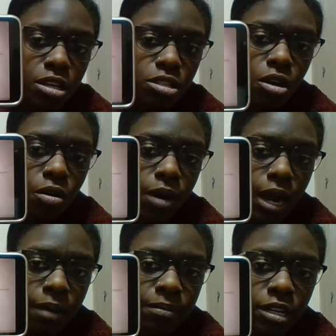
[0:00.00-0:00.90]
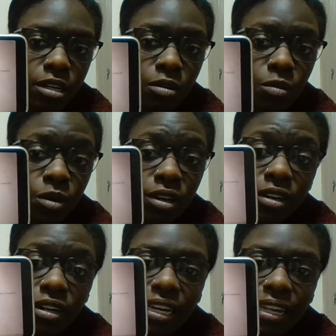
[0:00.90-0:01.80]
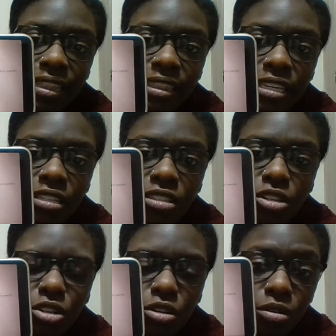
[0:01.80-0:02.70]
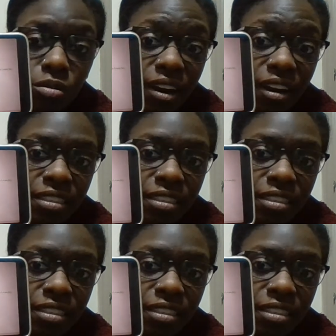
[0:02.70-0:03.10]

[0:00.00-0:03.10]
So I'm gonna work these two,